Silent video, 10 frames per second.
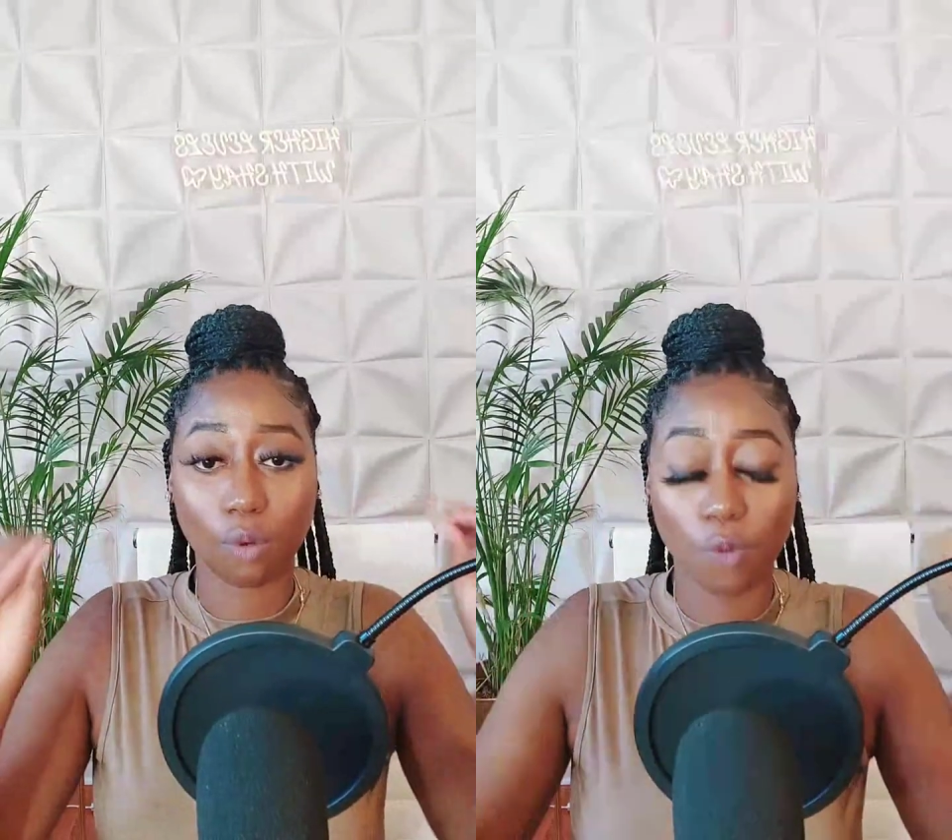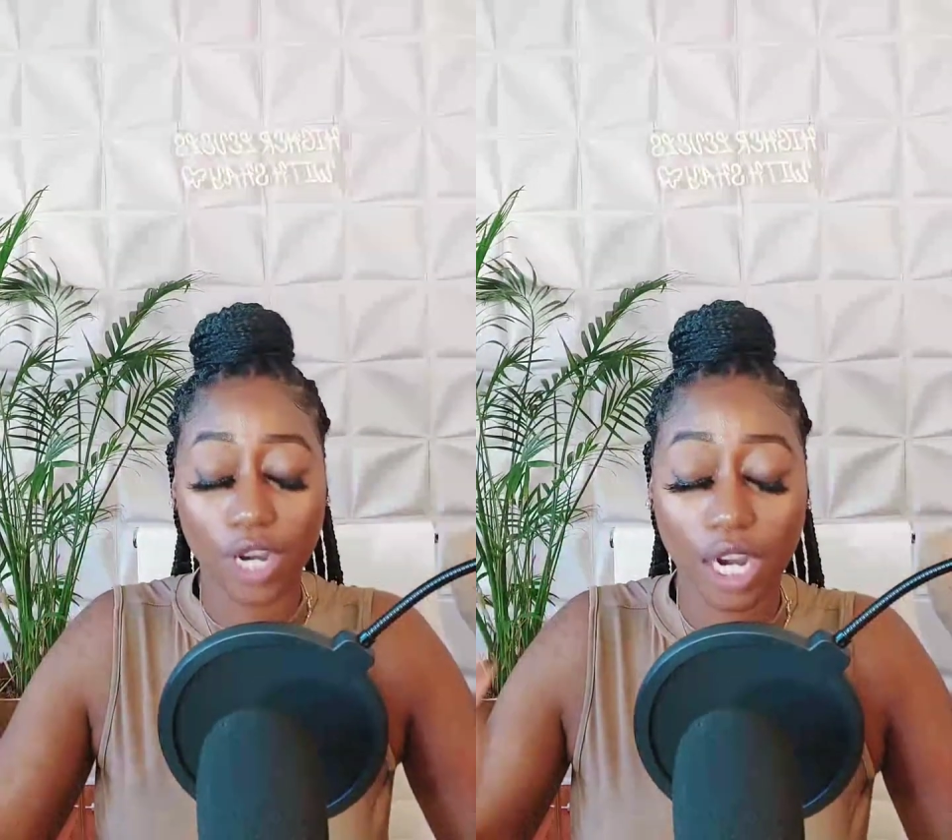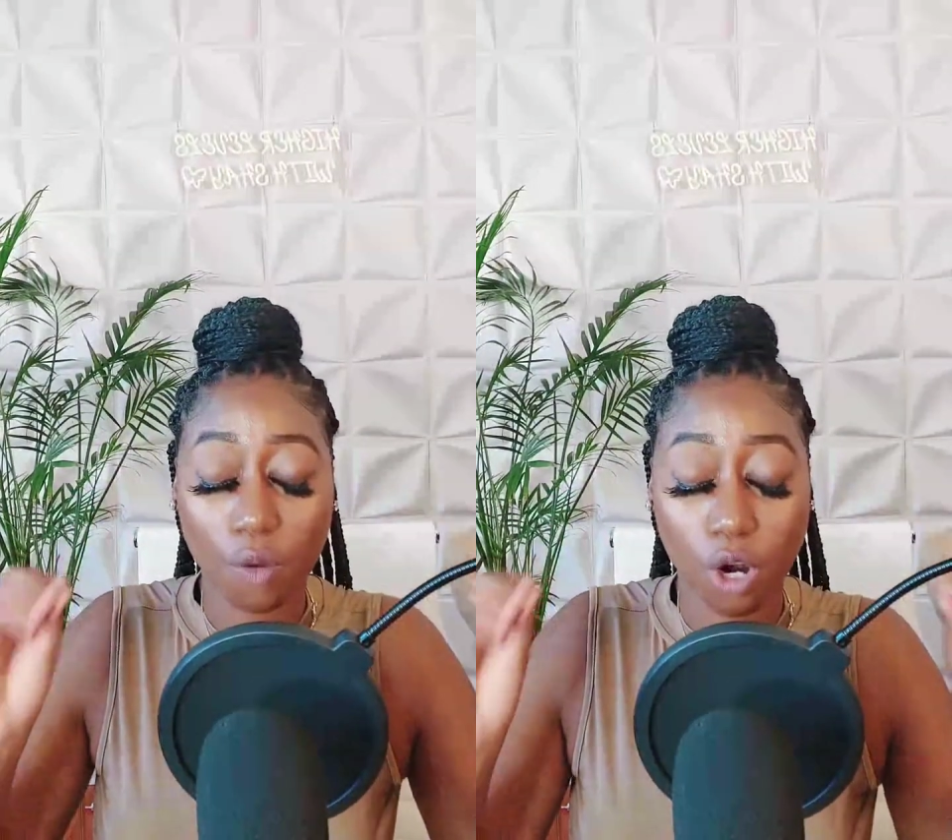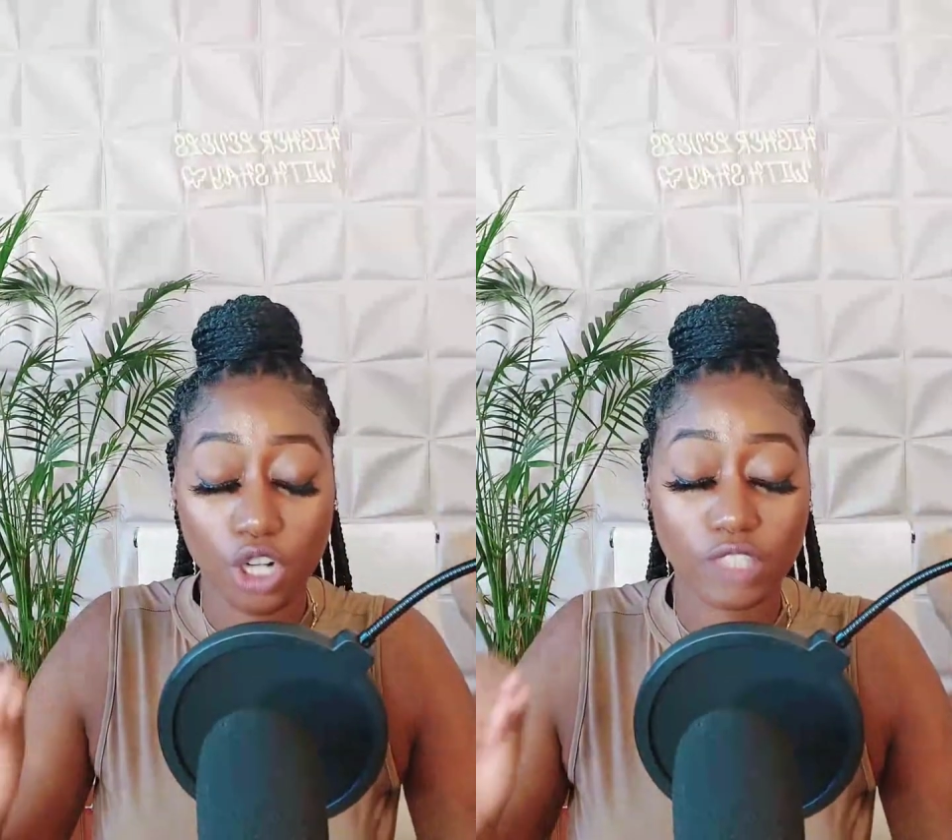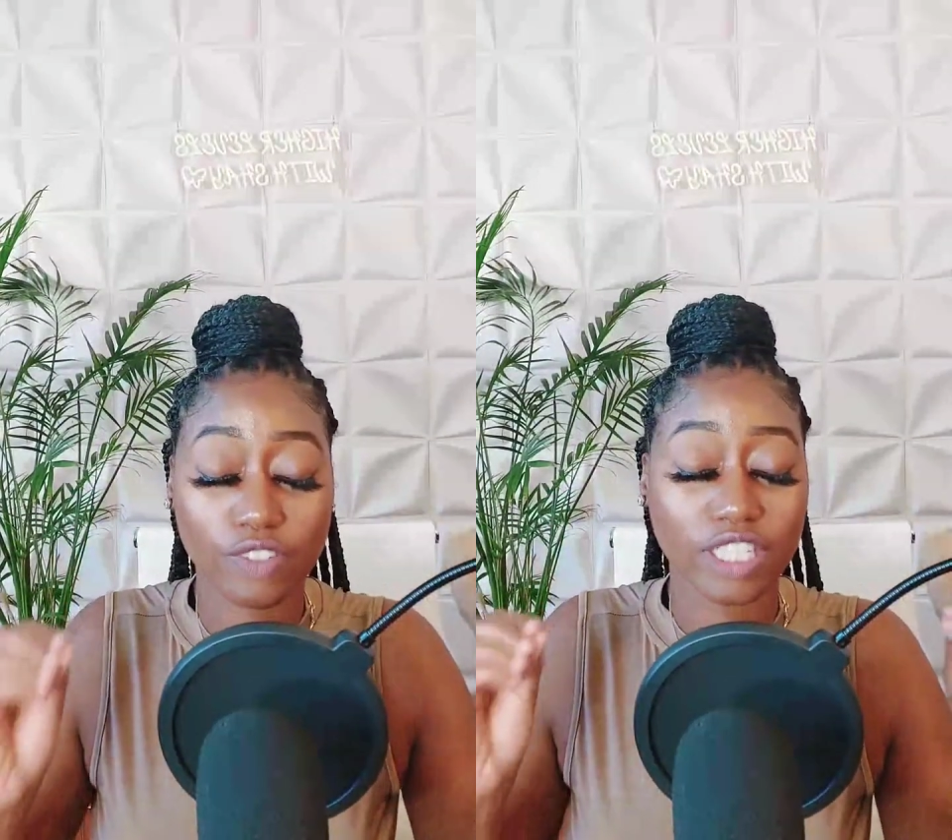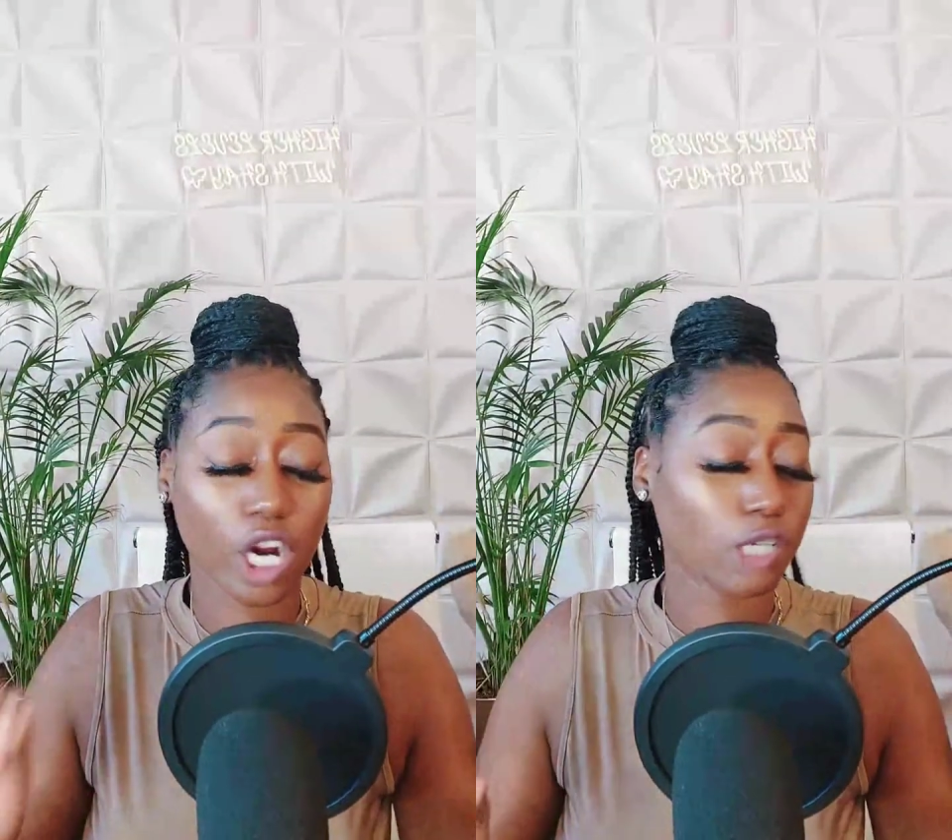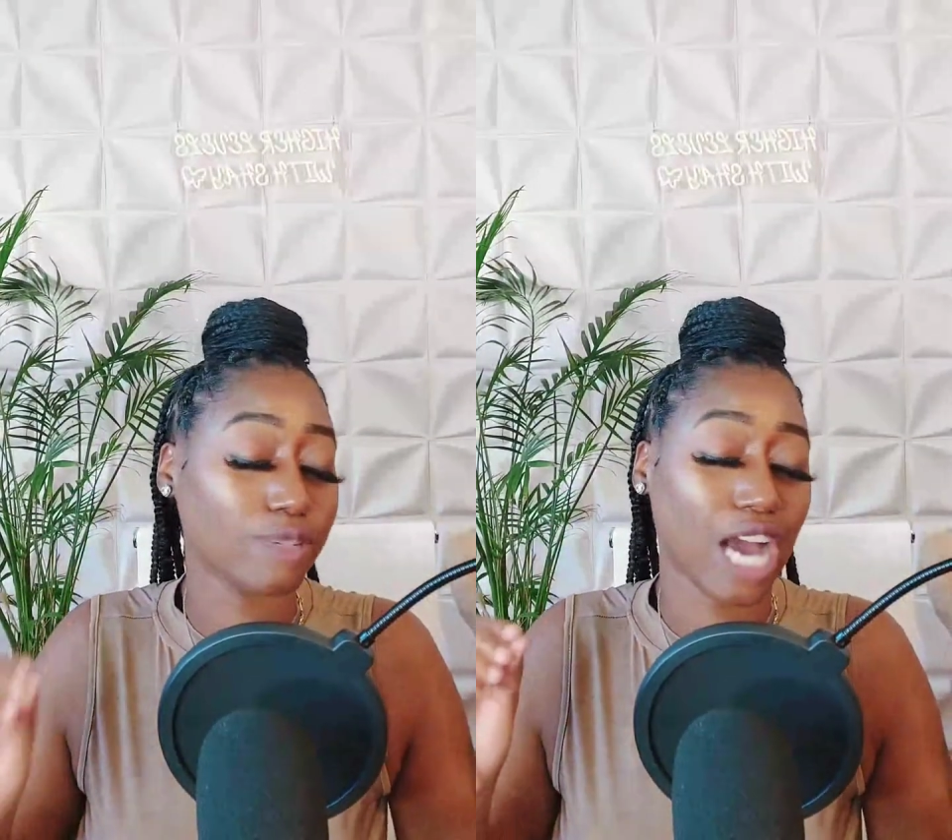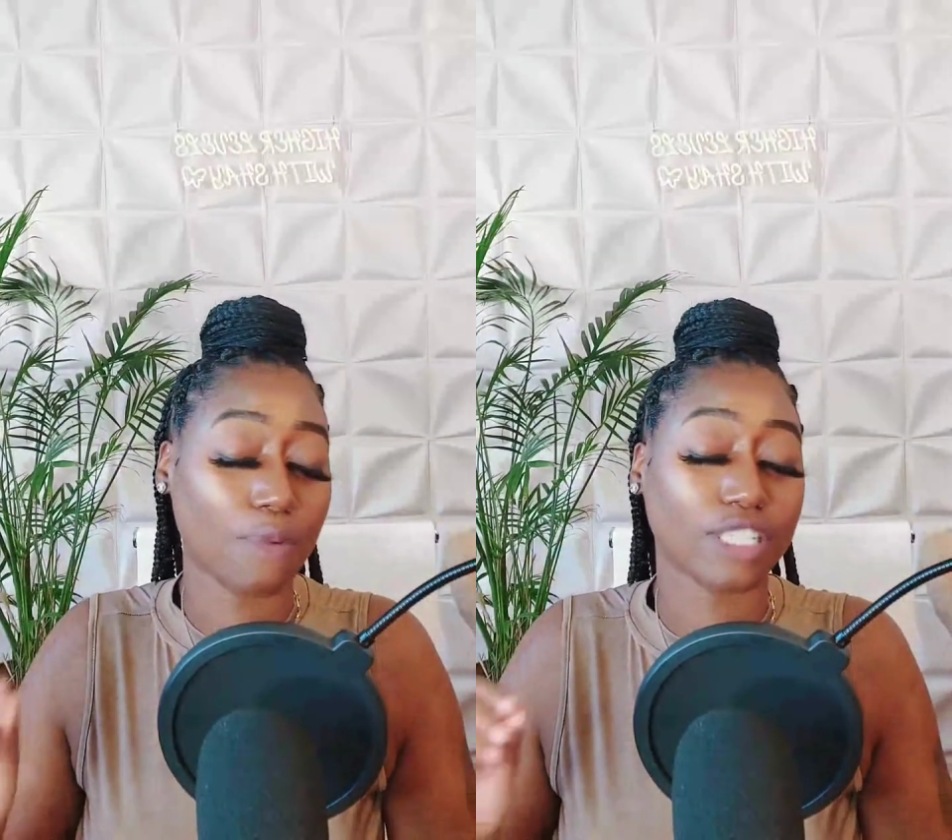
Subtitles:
What words of encouragement I